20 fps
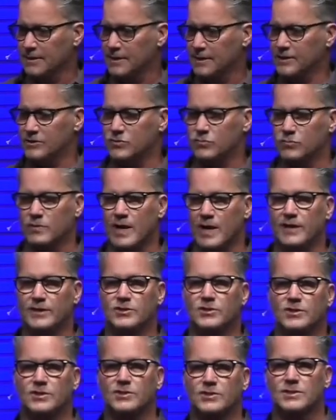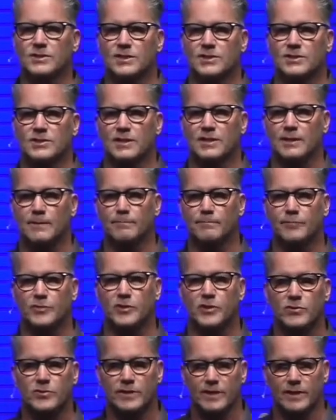It's righteousness
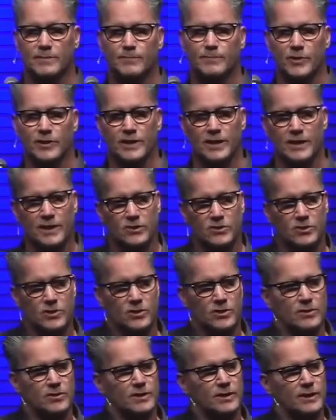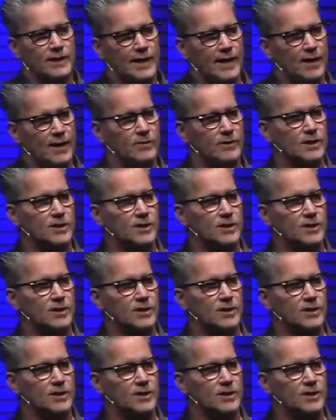imputed, put into your account.